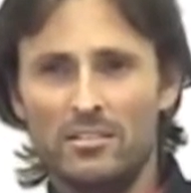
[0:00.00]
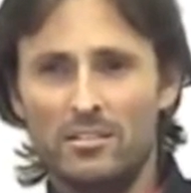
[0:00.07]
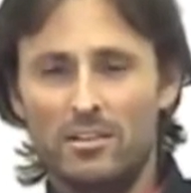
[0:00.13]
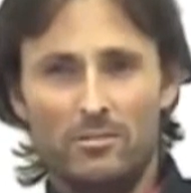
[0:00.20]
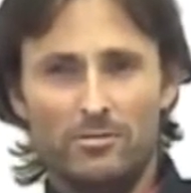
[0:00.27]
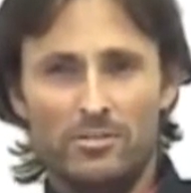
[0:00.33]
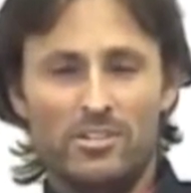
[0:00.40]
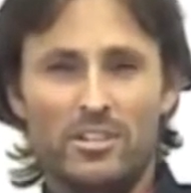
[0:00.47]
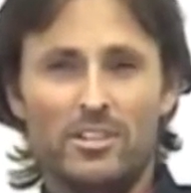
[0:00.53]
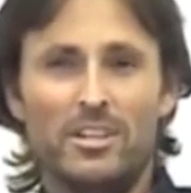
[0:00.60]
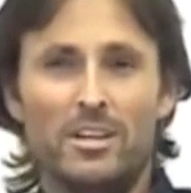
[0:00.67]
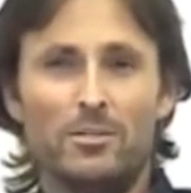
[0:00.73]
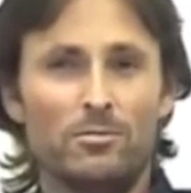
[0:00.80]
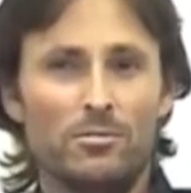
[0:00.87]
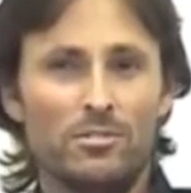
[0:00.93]
Obviously
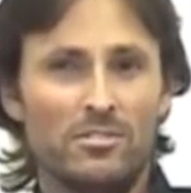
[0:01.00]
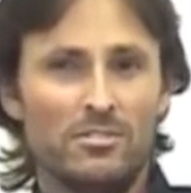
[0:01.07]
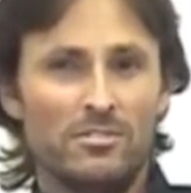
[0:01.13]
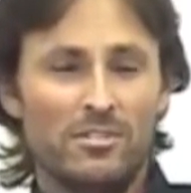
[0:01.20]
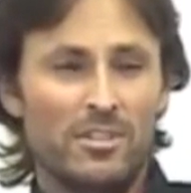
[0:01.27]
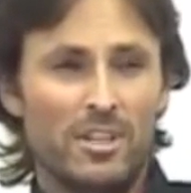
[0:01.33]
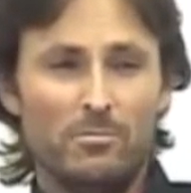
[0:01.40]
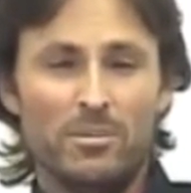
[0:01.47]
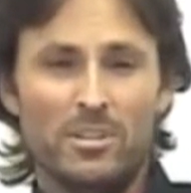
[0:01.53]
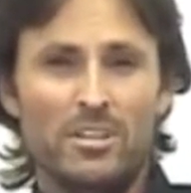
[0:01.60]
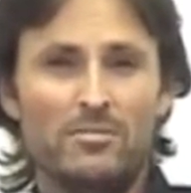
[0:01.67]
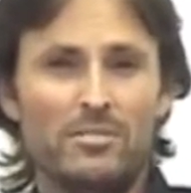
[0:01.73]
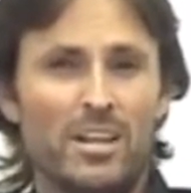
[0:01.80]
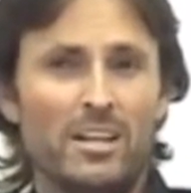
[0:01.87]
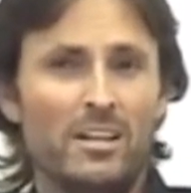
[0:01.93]
they
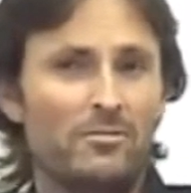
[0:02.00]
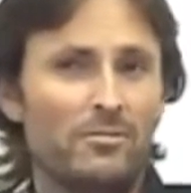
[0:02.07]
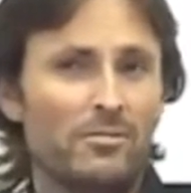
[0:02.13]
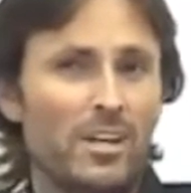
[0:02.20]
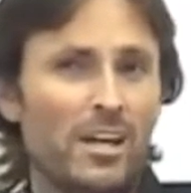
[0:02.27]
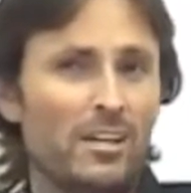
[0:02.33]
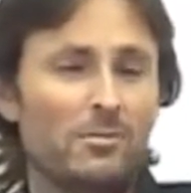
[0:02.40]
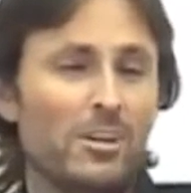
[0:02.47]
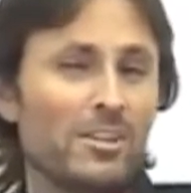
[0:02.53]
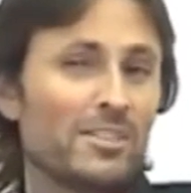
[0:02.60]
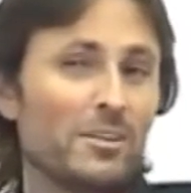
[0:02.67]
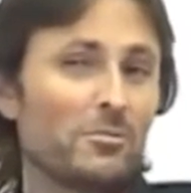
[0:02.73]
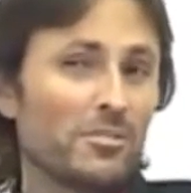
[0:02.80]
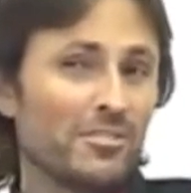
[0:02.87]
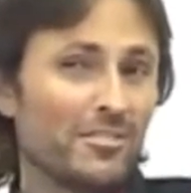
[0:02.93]
believe that, otherwise
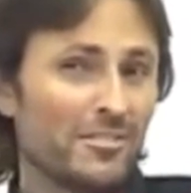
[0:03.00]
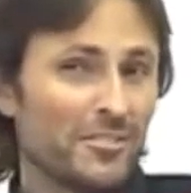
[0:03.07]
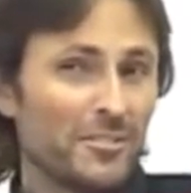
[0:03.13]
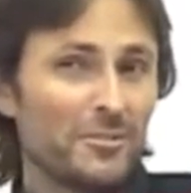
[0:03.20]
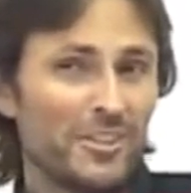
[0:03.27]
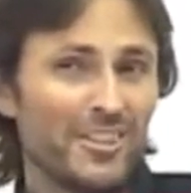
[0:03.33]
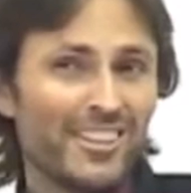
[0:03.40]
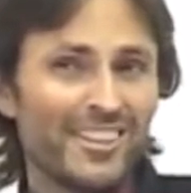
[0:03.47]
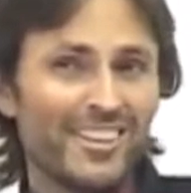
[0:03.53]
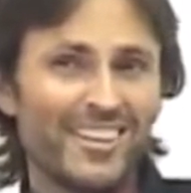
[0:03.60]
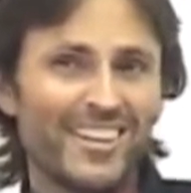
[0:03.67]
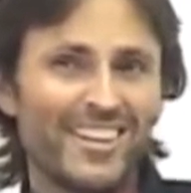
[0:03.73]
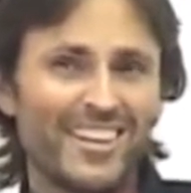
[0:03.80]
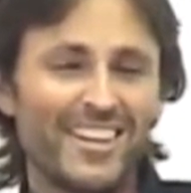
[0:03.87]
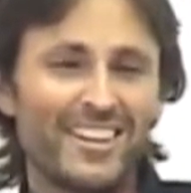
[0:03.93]
they wouldn't do it,
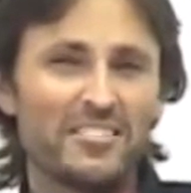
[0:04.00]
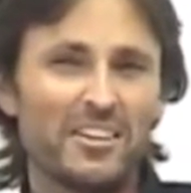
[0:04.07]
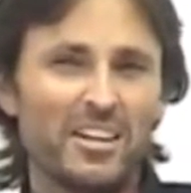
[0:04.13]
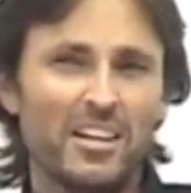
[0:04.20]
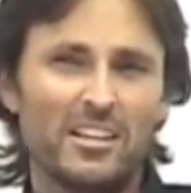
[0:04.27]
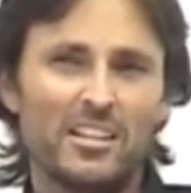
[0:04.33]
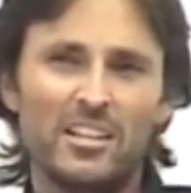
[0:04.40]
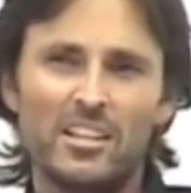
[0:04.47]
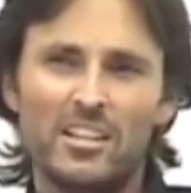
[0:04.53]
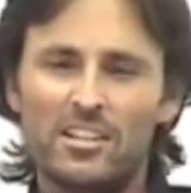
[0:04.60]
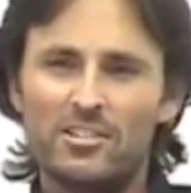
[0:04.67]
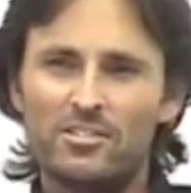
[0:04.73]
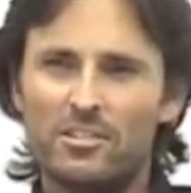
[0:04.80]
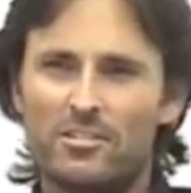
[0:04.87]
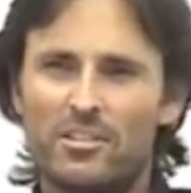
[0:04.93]
right?
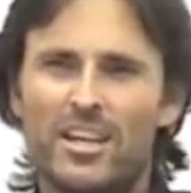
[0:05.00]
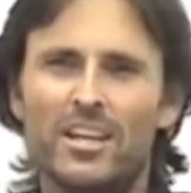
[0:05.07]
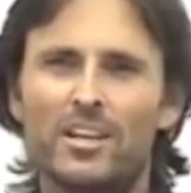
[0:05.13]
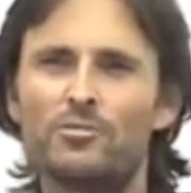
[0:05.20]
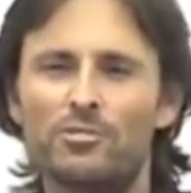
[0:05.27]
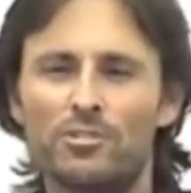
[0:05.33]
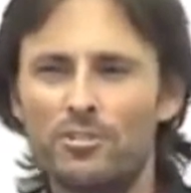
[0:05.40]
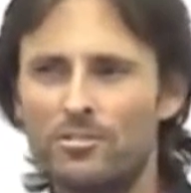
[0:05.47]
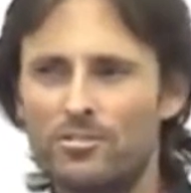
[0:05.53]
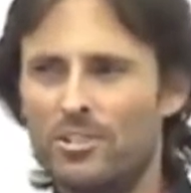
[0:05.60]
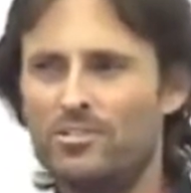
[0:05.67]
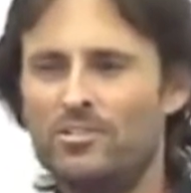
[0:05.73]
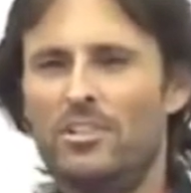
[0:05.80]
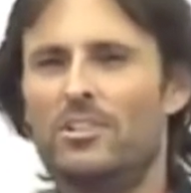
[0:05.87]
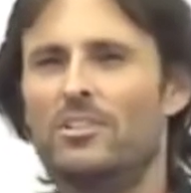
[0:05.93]
So their truth
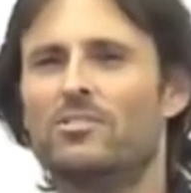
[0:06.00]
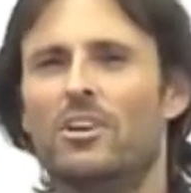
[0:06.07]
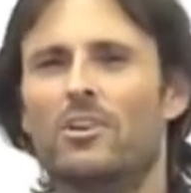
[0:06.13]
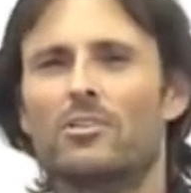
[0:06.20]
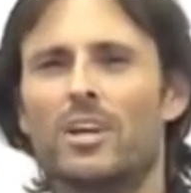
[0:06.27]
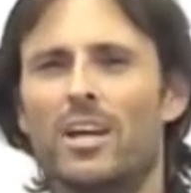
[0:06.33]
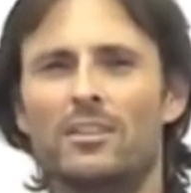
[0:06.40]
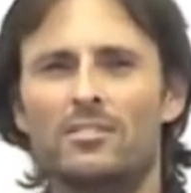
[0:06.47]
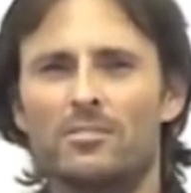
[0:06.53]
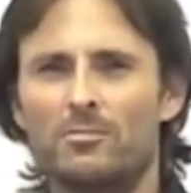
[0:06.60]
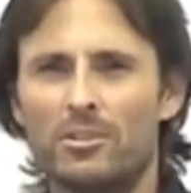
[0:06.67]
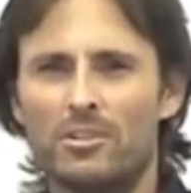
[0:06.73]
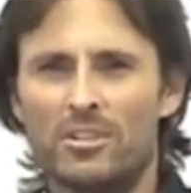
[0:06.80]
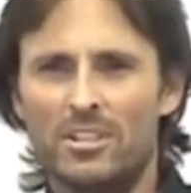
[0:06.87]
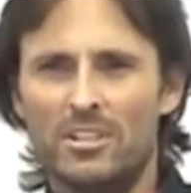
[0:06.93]
is that it's okay to
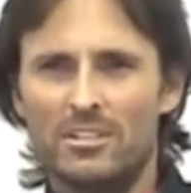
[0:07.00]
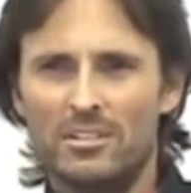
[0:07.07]
murder.